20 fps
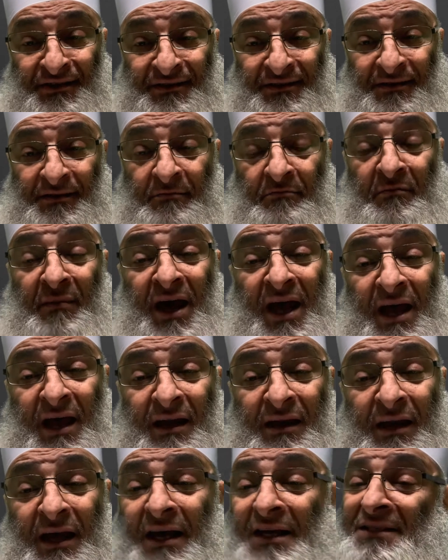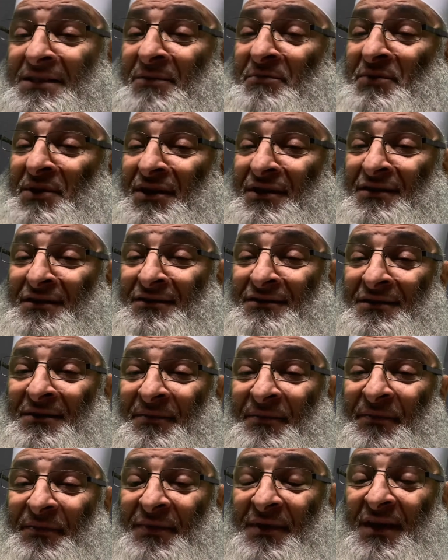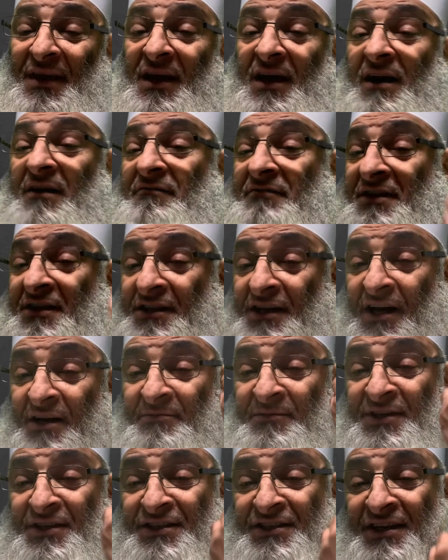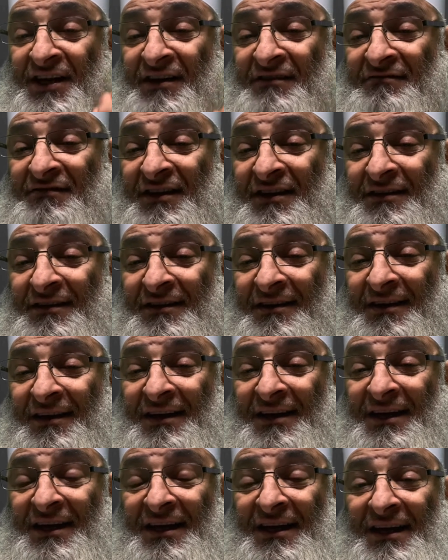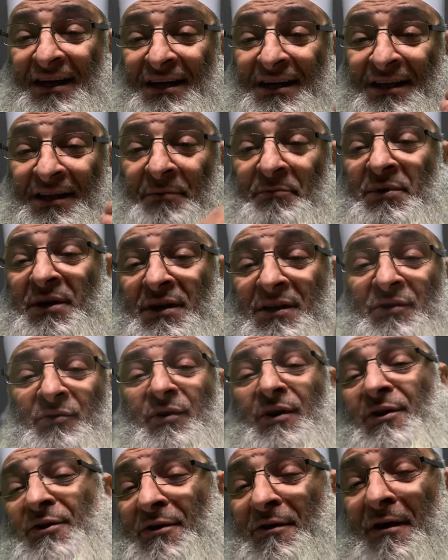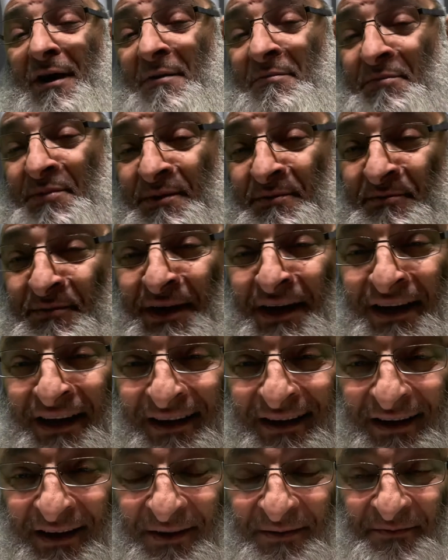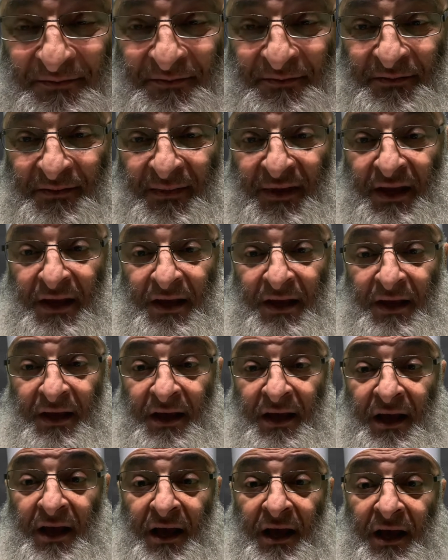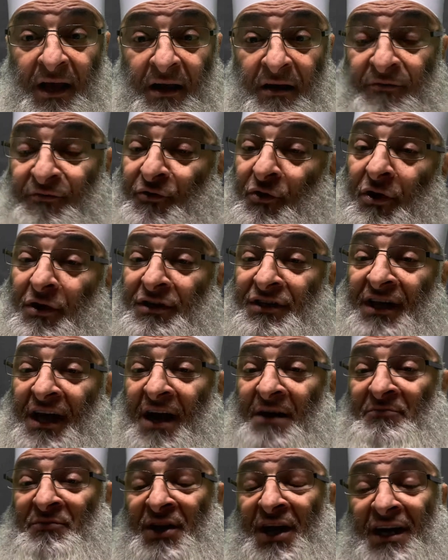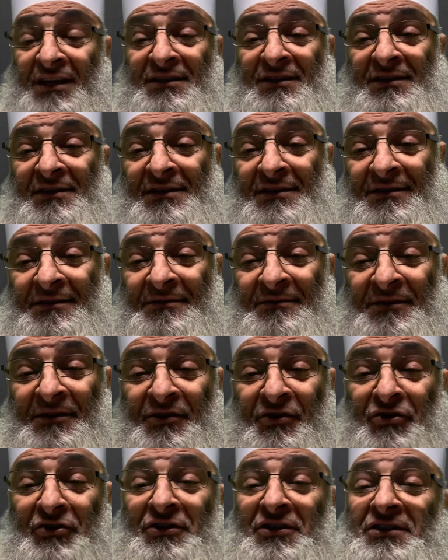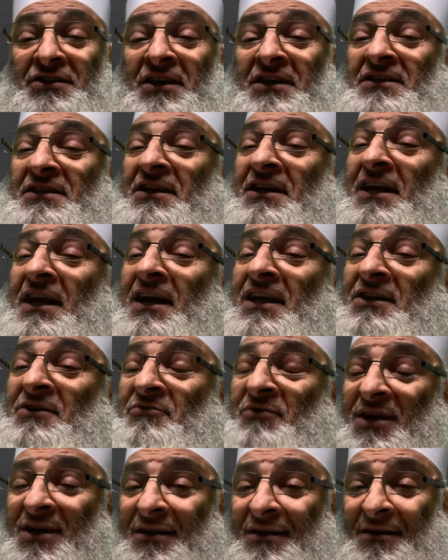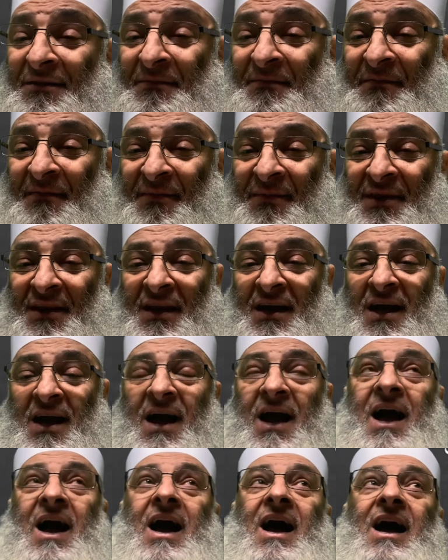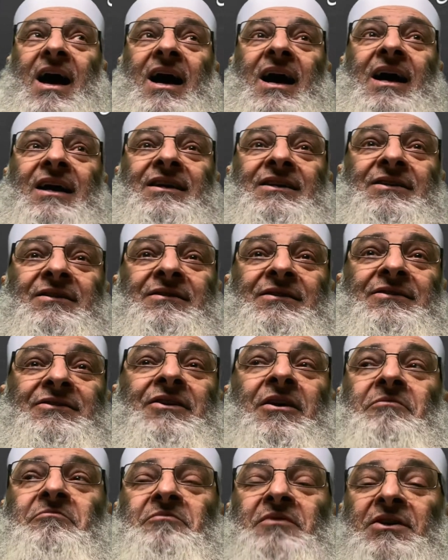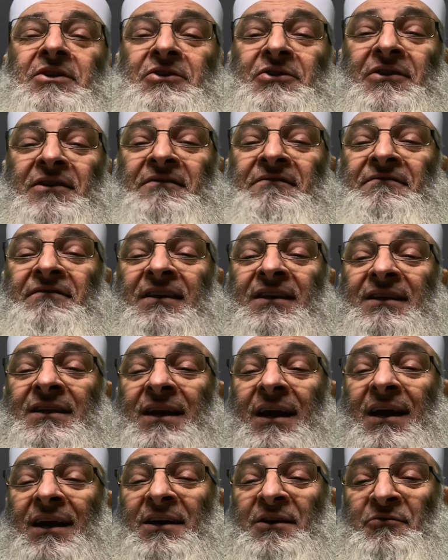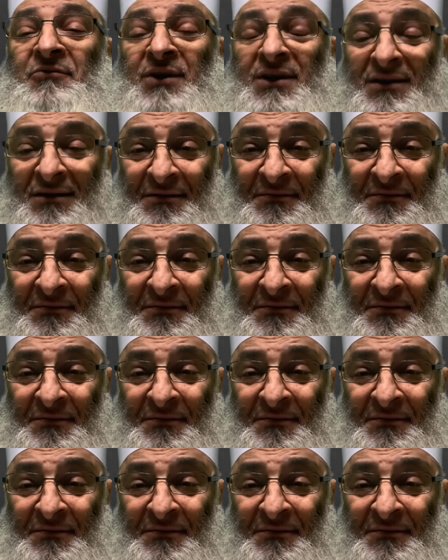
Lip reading: Man has a beard. Every time he shaved it, the beard will grow up back again. Of course, I'm not criticizing anyone. I don't mean to offend anyone.